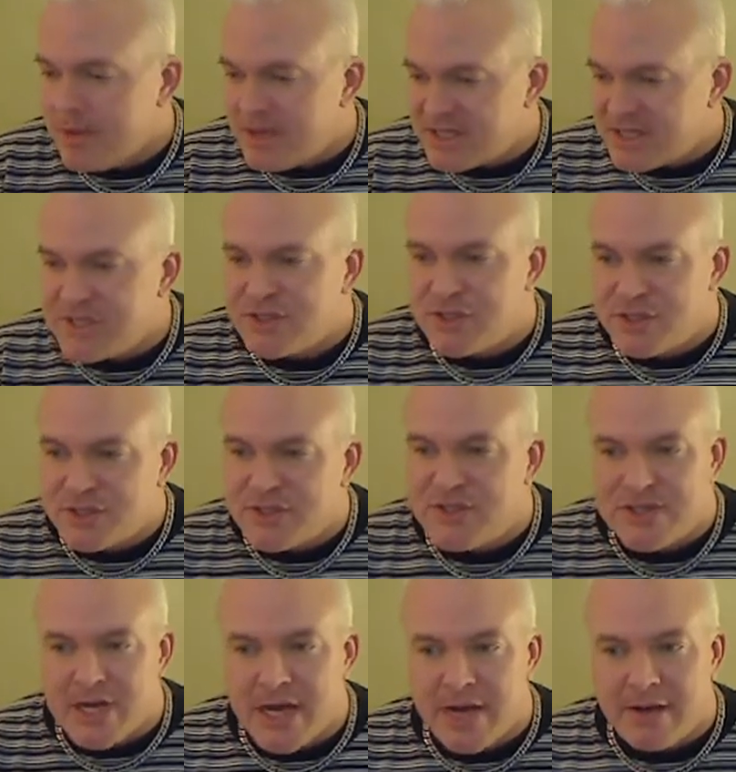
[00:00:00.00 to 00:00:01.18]
this is just
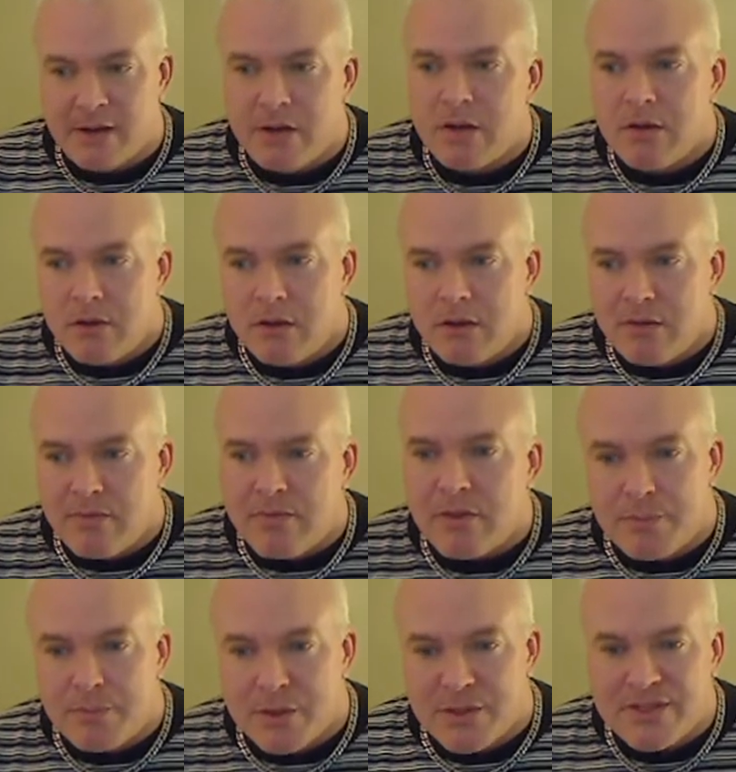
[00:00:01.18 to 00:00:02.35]
designed for the
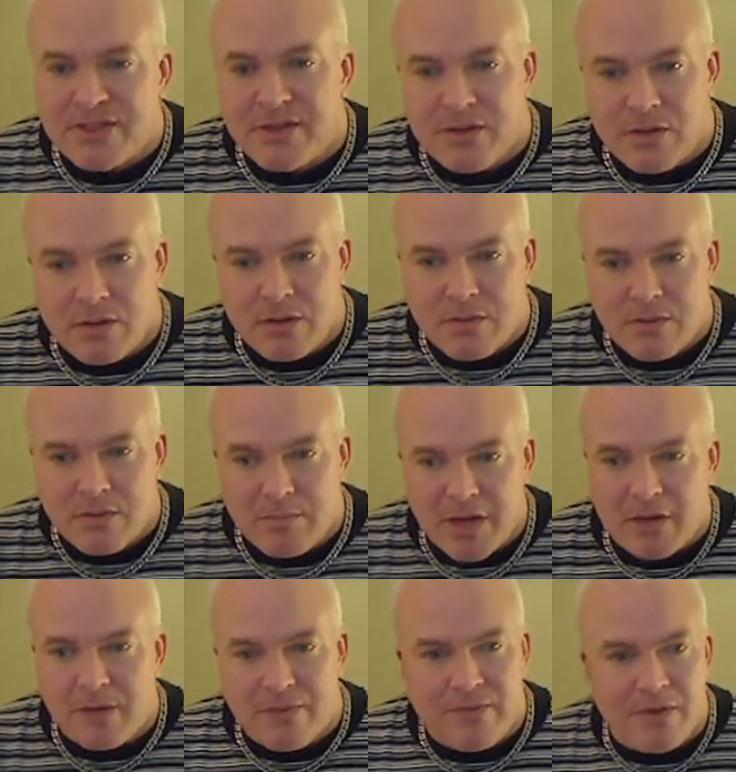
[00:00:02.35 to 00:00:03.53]
person,
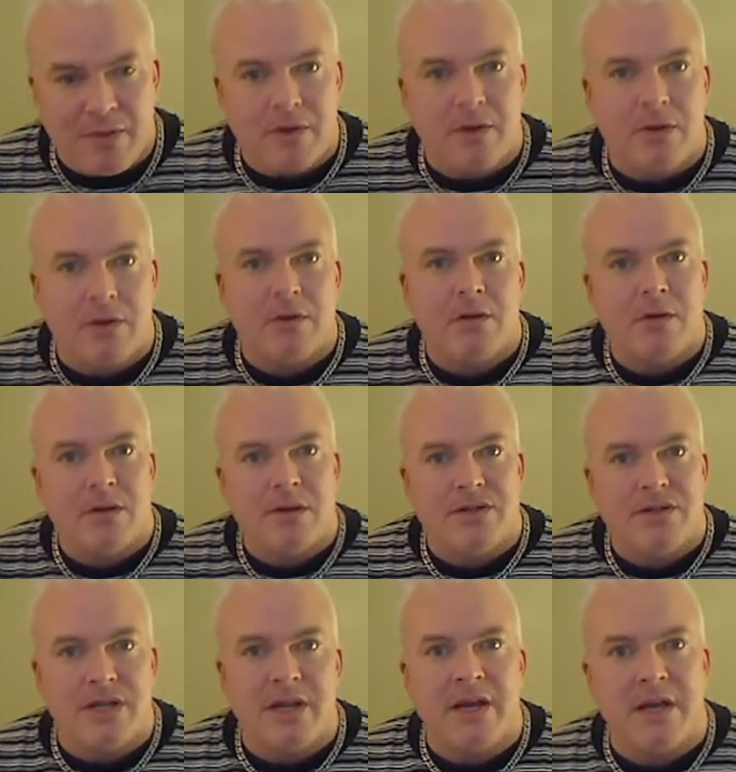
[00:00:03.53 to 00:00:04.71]
male or female,
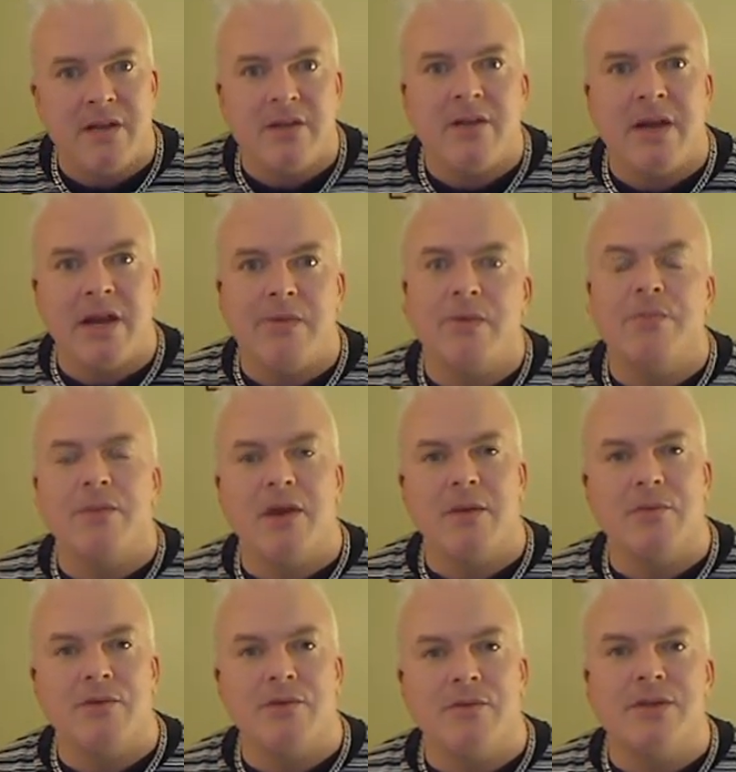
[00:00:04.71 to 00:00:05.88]
sitting at the dining room
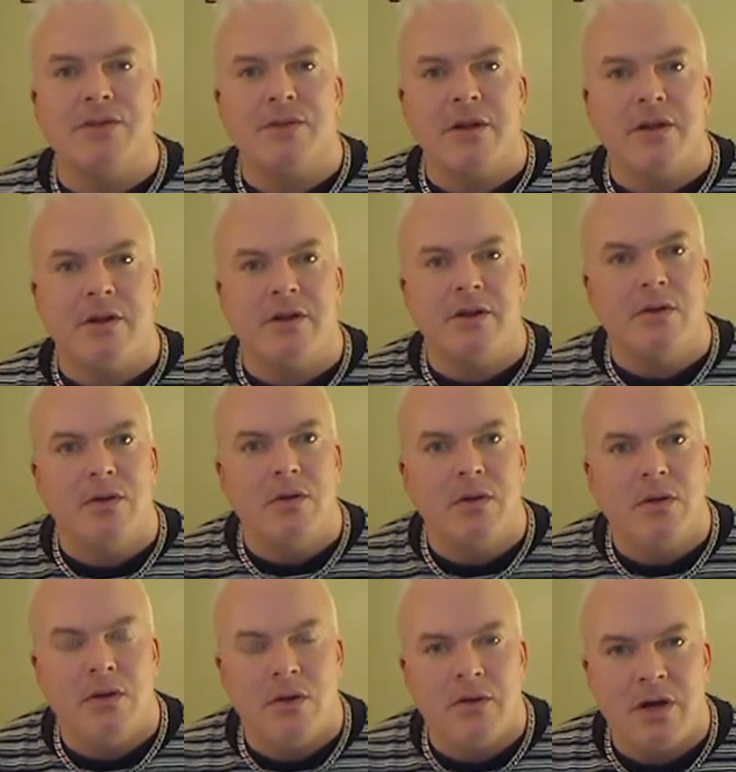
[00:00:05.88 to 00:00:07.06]
table, frustrated,
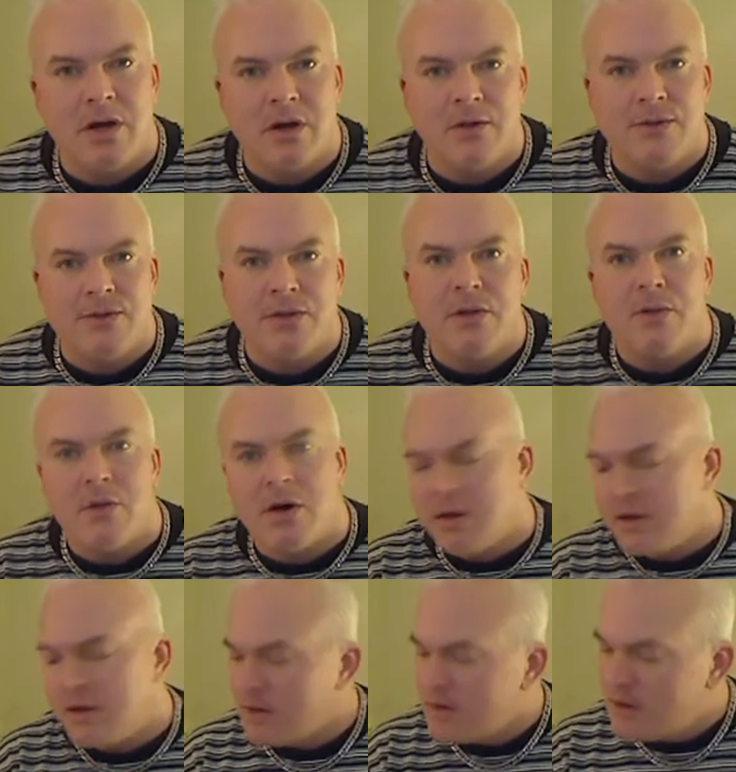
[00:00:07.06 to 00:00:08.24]
no dollars in the
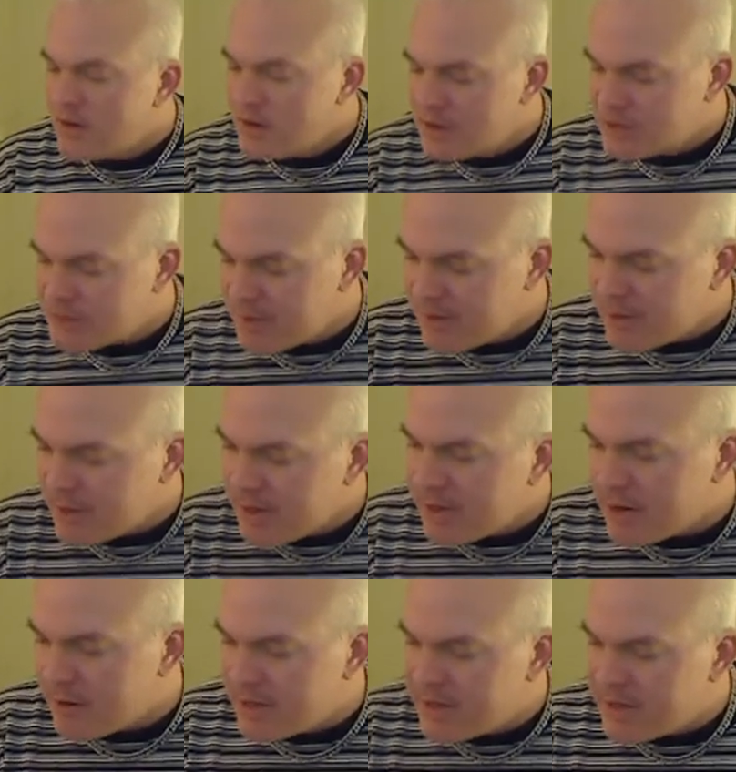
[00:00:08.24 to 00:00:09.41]
wallet, spent
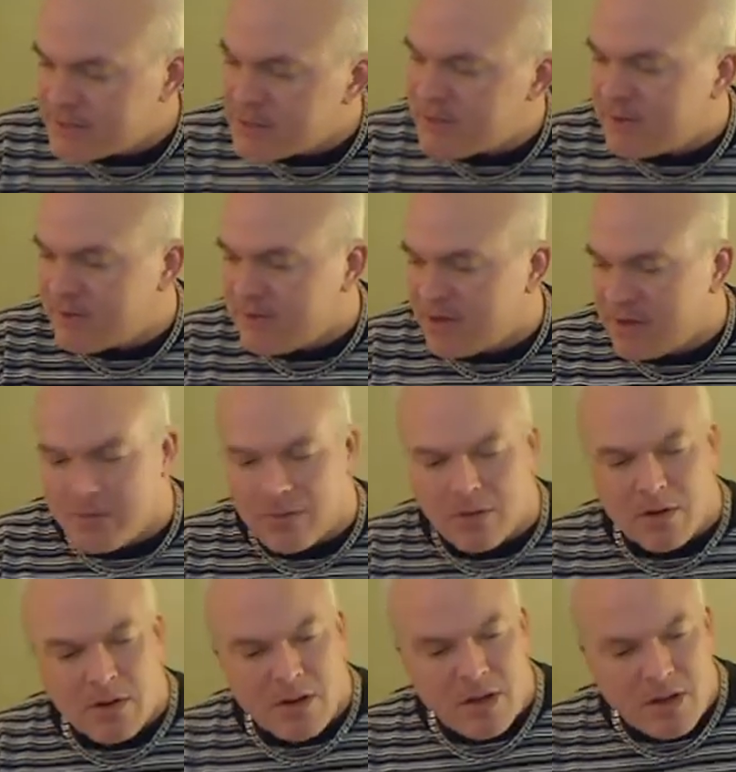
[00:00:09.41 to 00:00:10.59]
Kanger heads on the table,
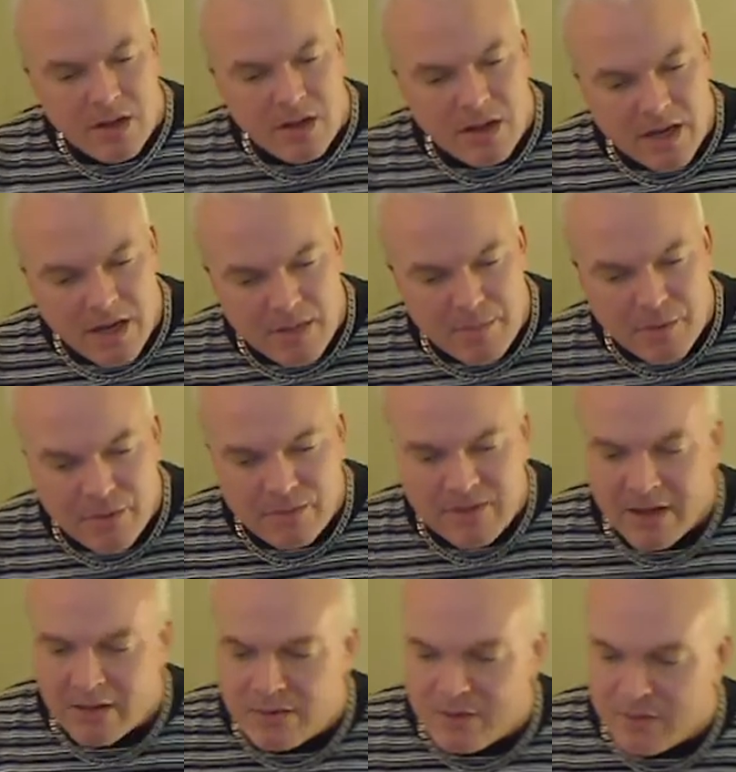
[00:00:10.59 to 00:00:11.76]
you got a Pro
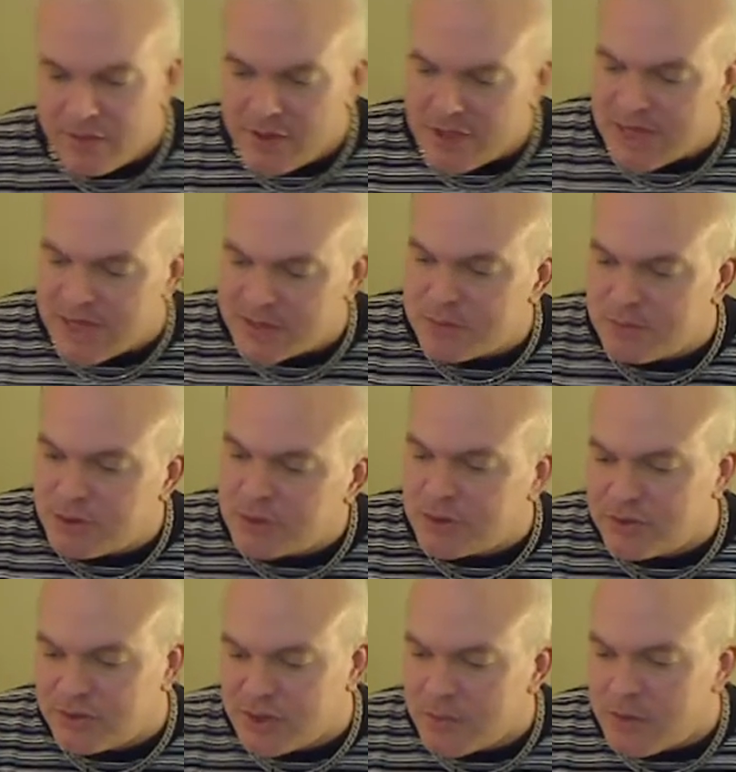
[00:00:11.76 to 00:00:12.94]
Tank 2, and you got some
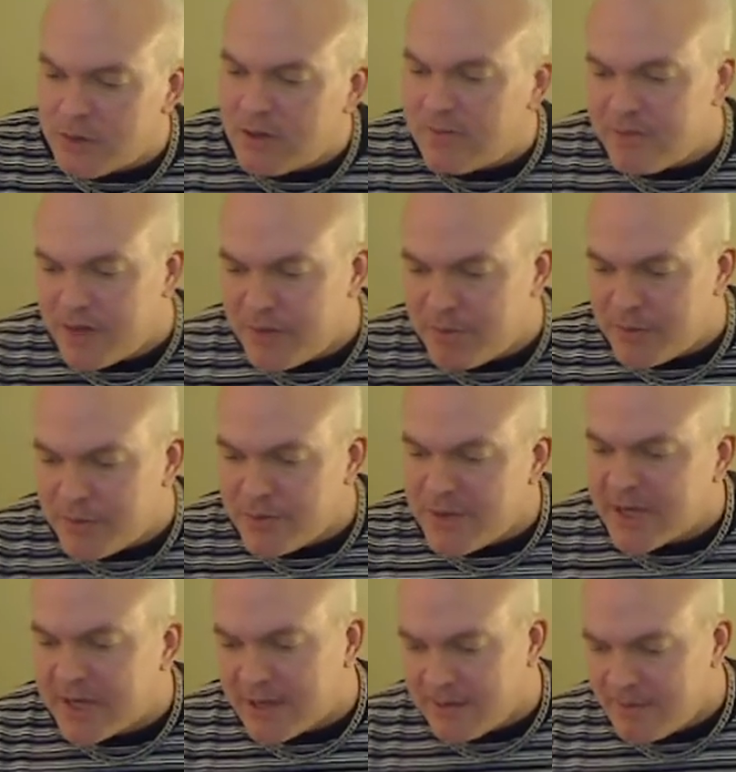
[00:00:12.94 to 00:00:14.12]
juice and you want to vape and you're
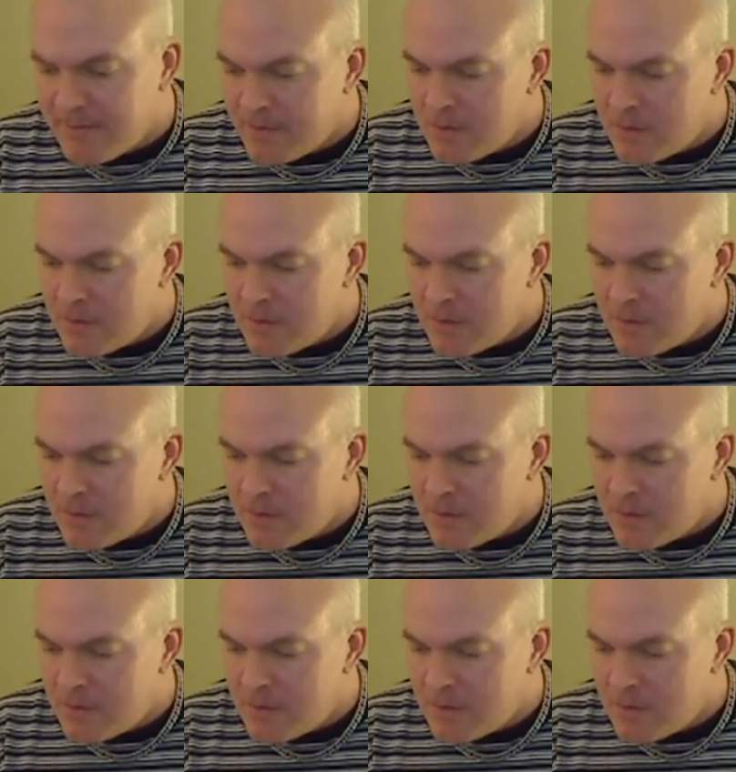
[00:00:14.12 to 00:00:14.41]
nicking,